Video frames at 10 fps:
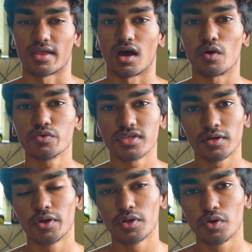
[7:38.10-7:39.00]
how is
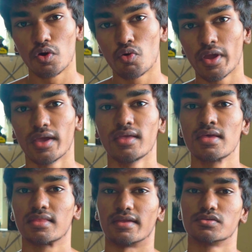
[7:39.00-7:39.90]
that going to go away?
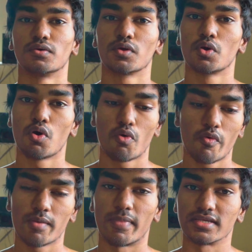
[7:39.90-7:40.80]
That is going to go
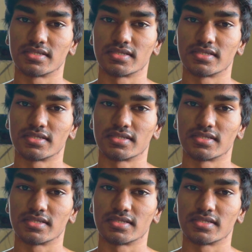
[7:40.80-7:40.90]
away by